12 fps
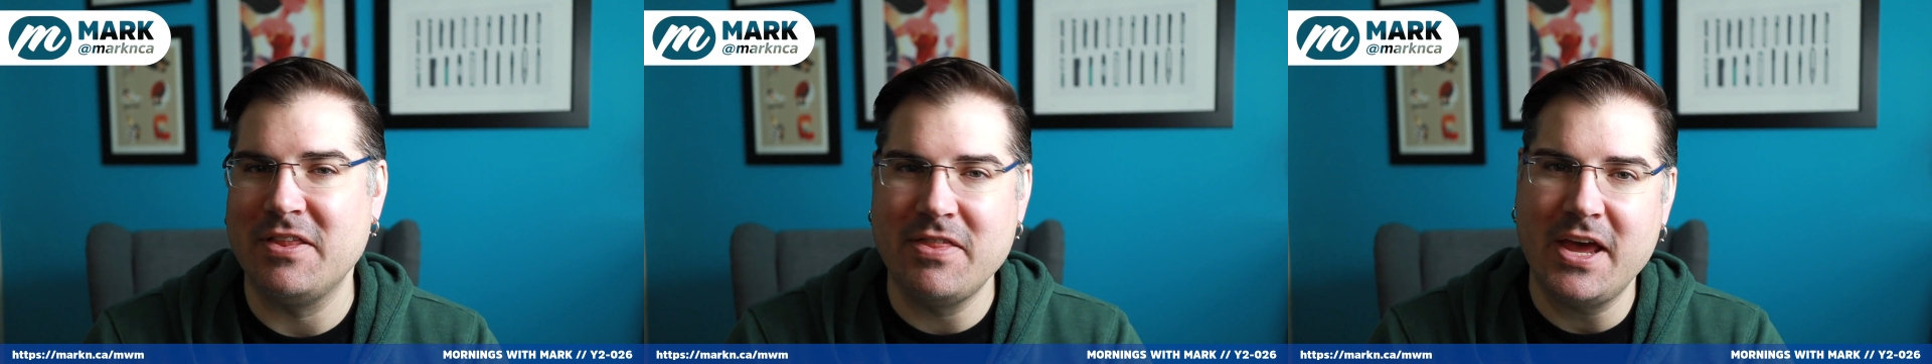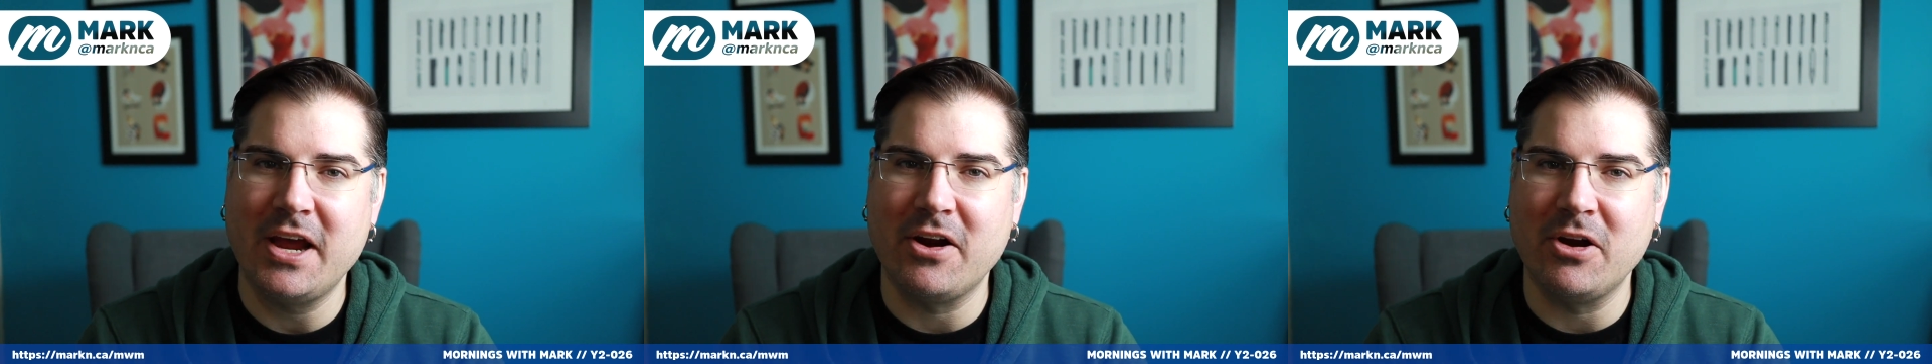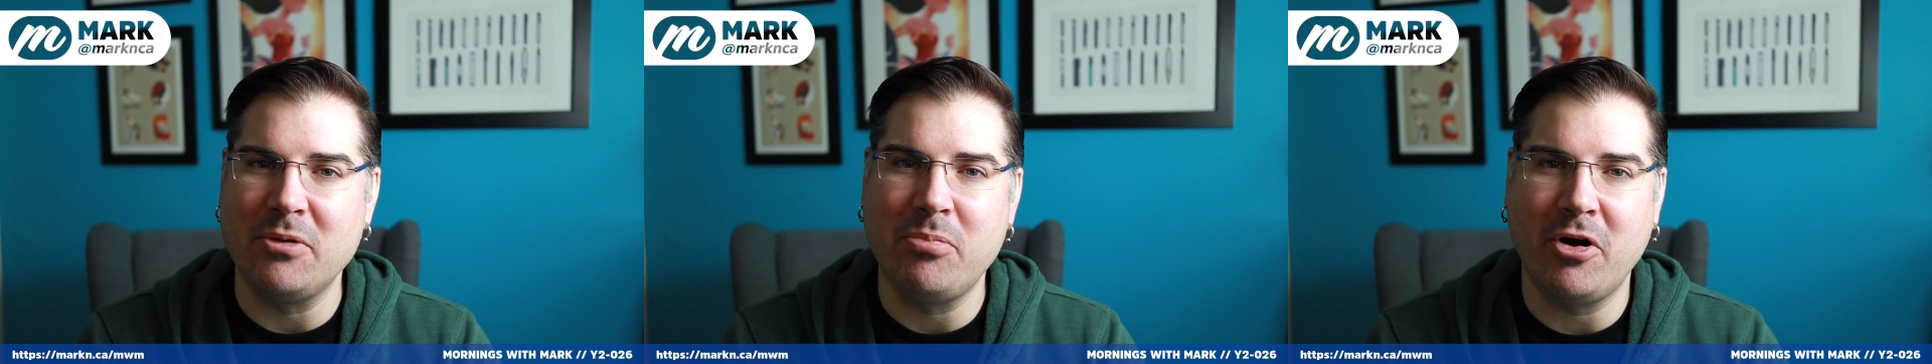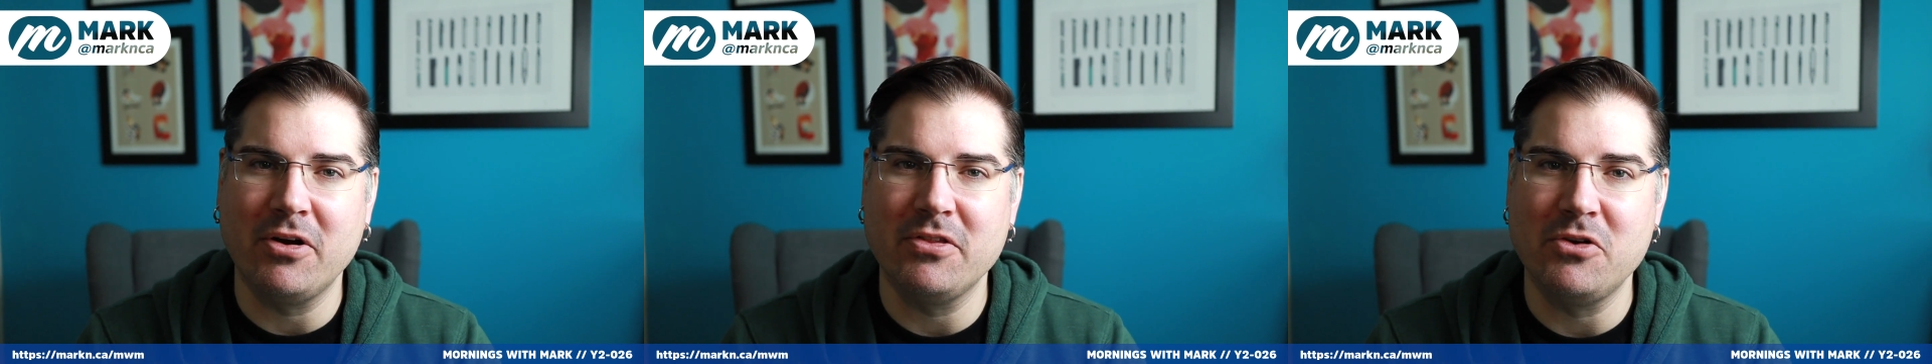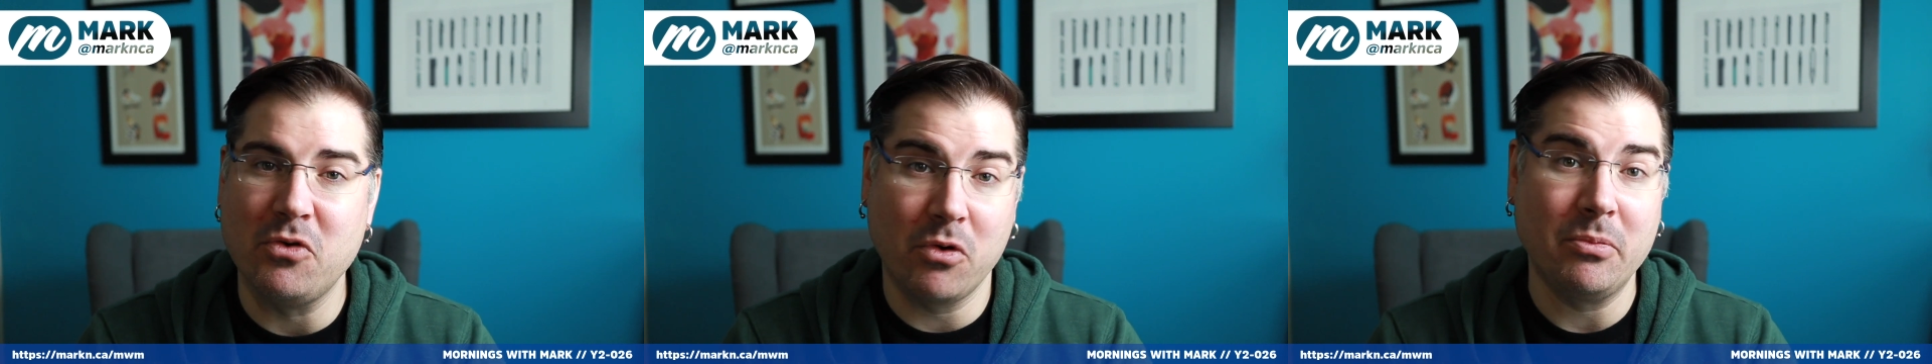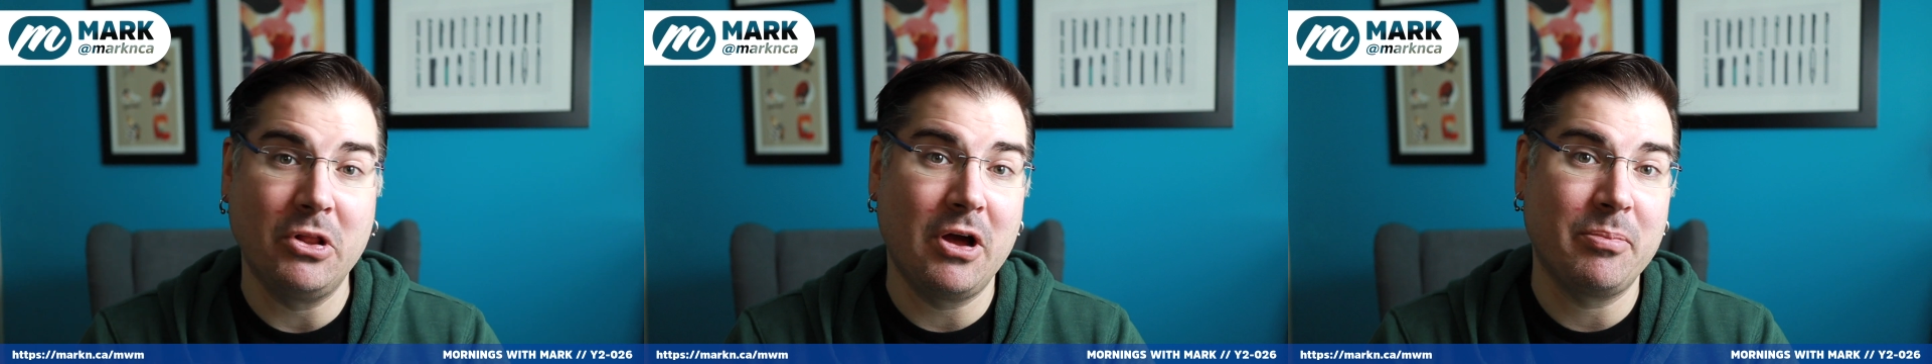there and part of the
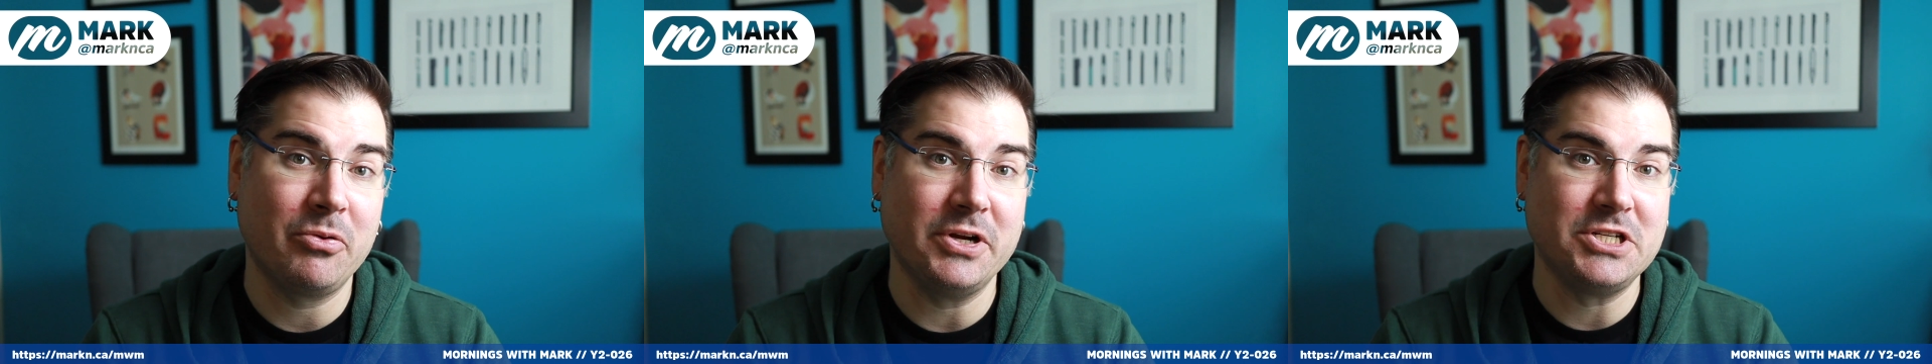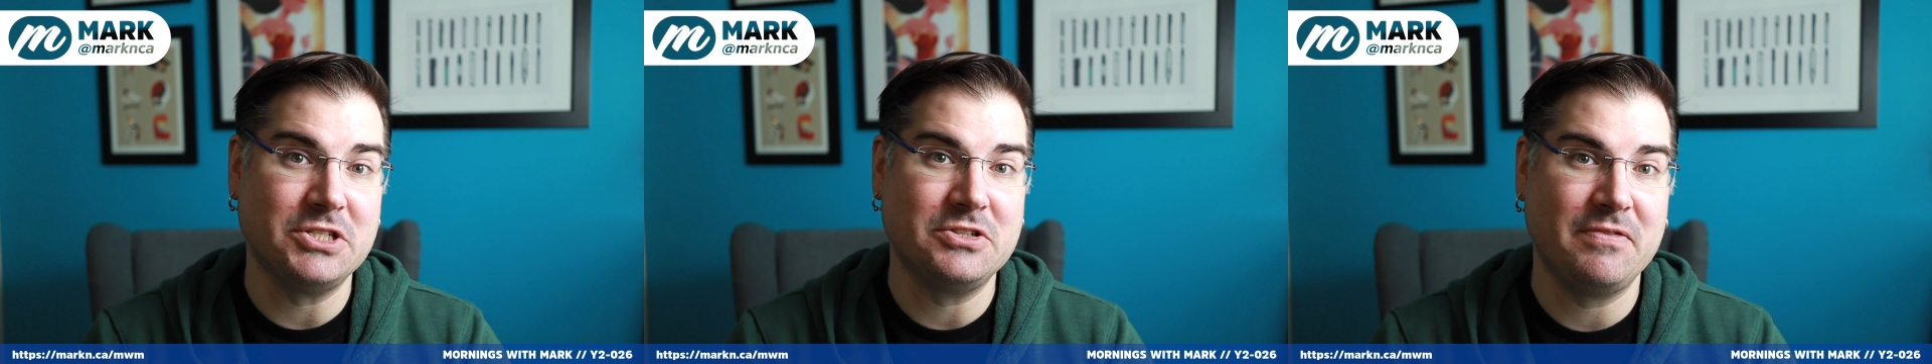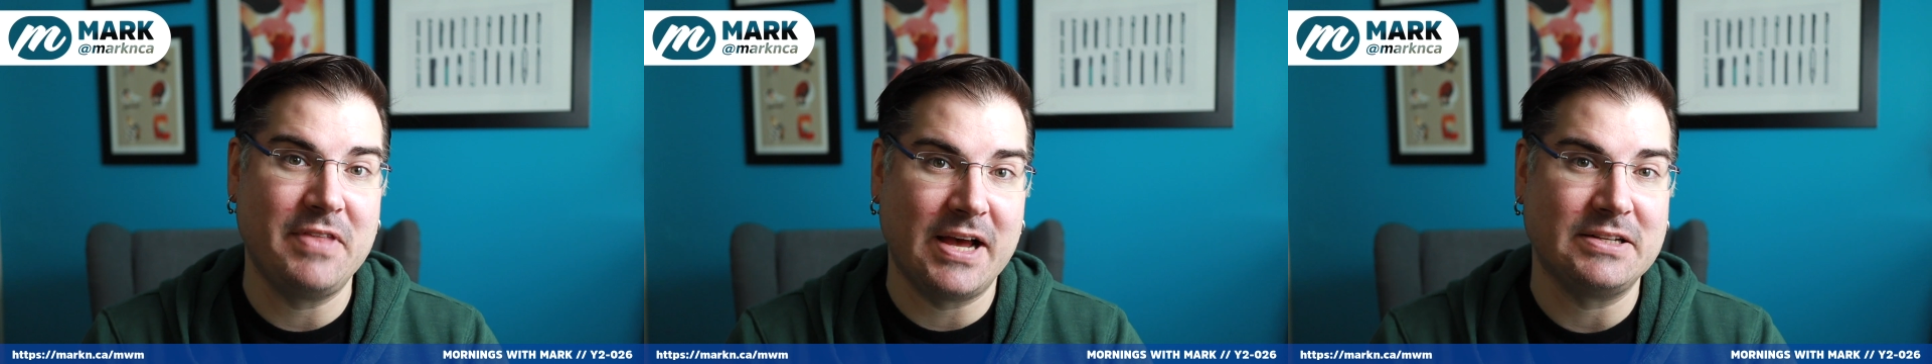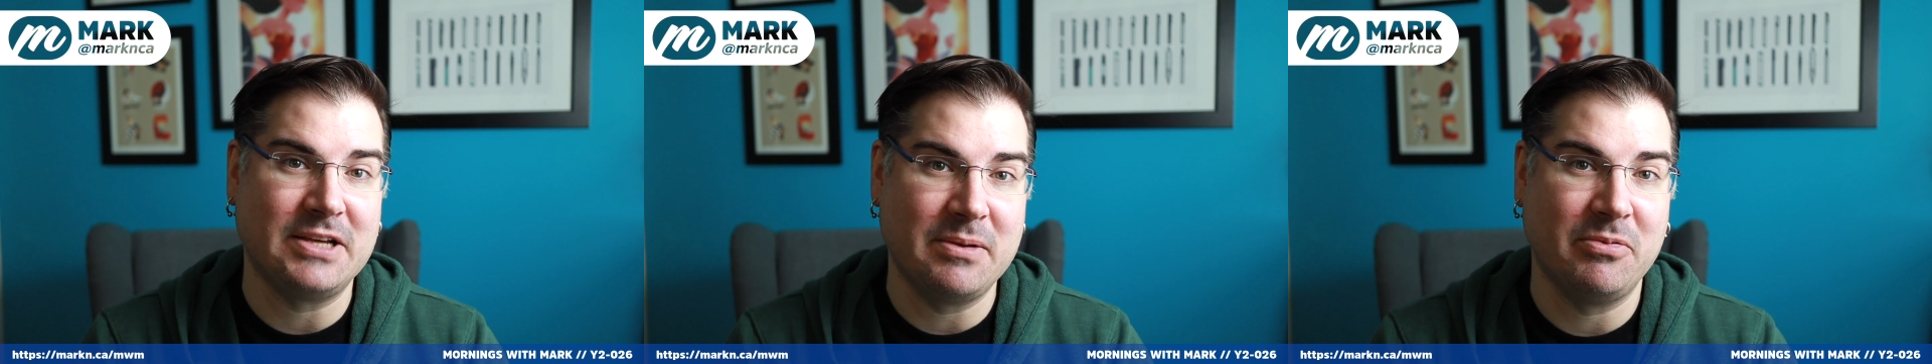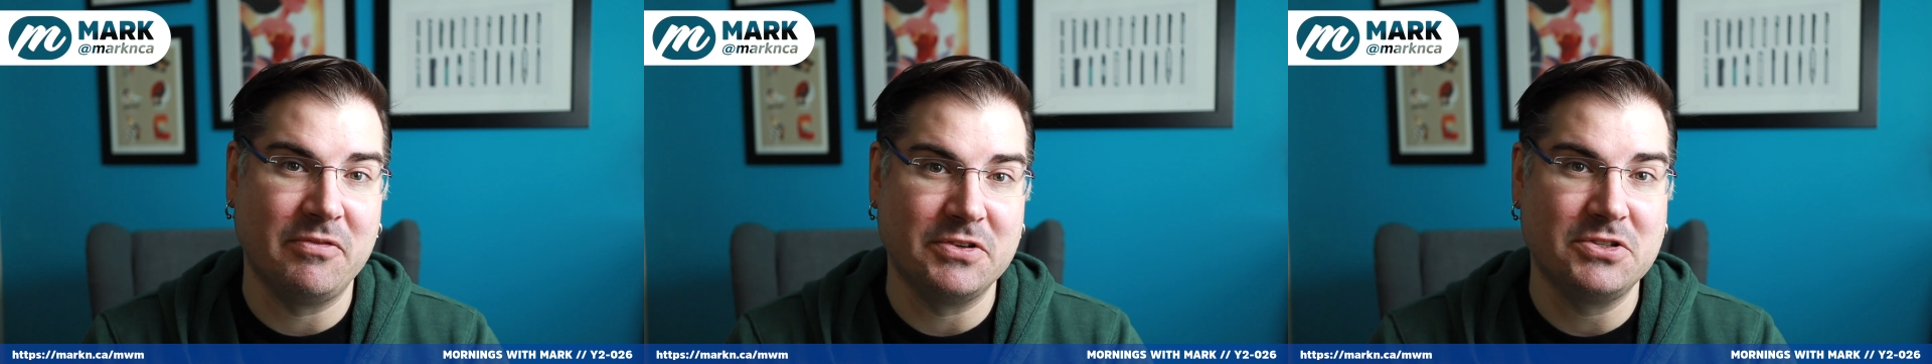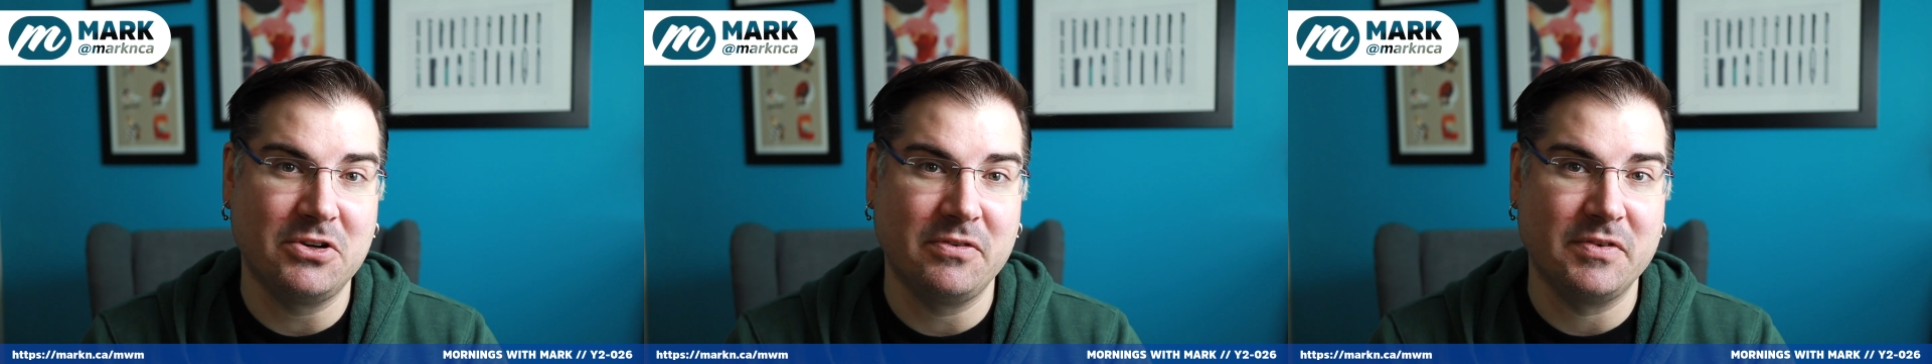normal operations of that type of a
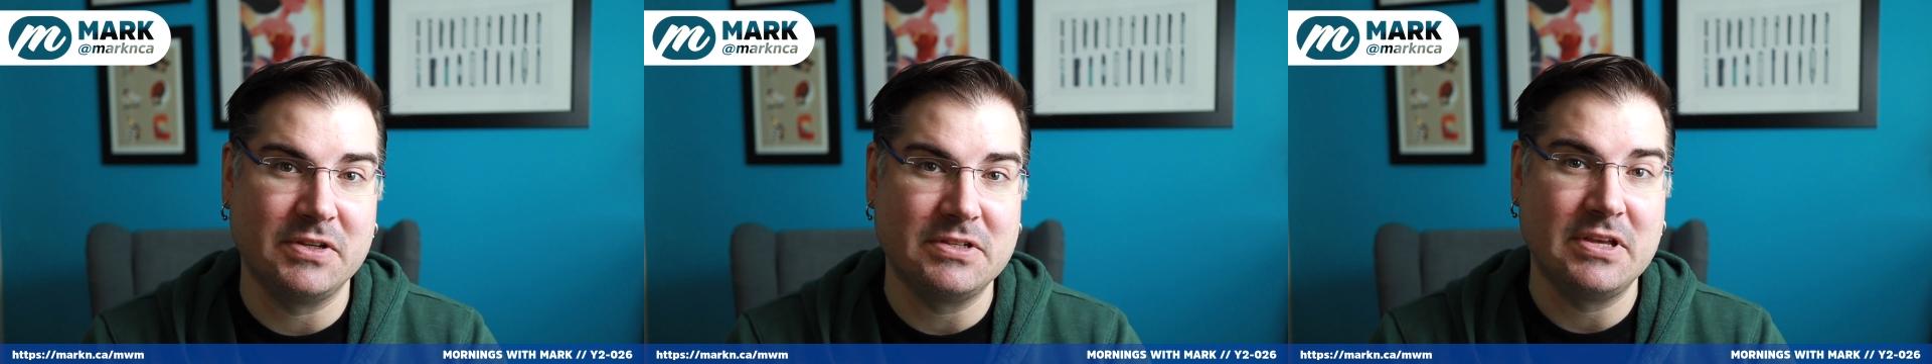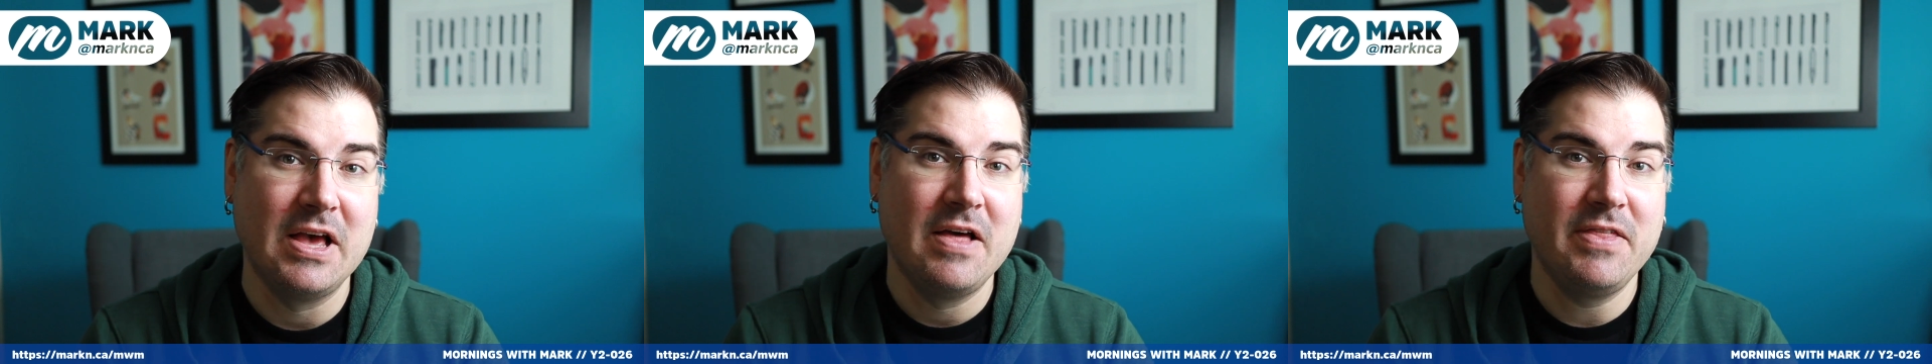service